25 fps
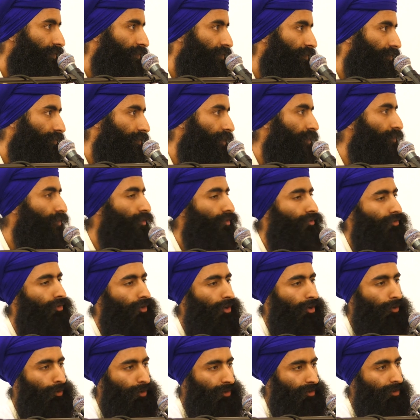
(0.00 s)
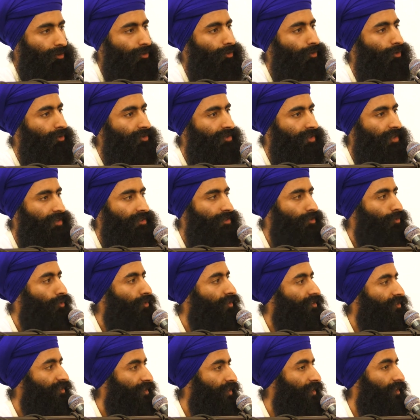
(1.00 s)
But if you follow what the Guru says, you will
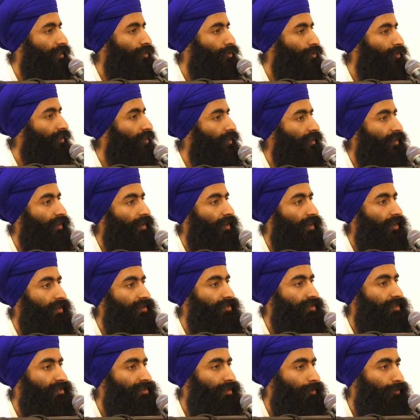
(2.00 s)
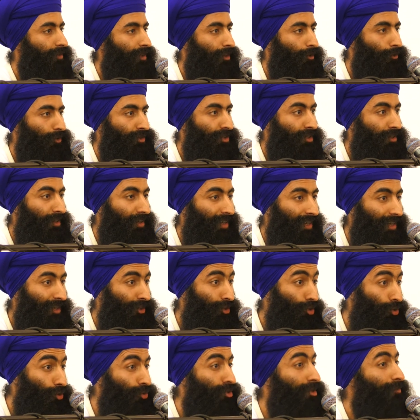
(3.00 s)
see your Kakars are something which can lead
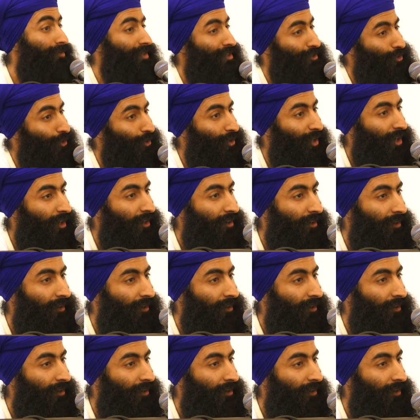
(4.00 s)
you to be Sutra.